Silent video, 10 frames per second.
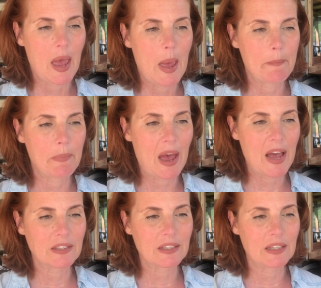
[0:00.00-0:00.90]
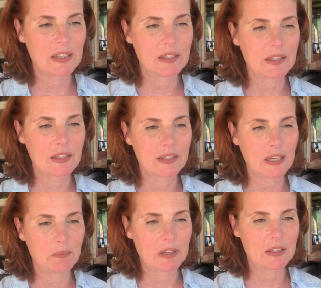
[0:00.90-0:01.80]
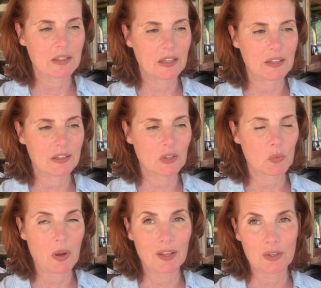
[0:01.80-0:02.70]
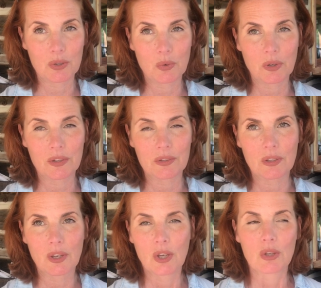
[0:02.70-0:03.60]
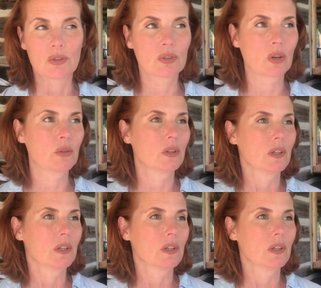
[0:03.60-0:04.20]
and past his seeming sins as well as yours. So,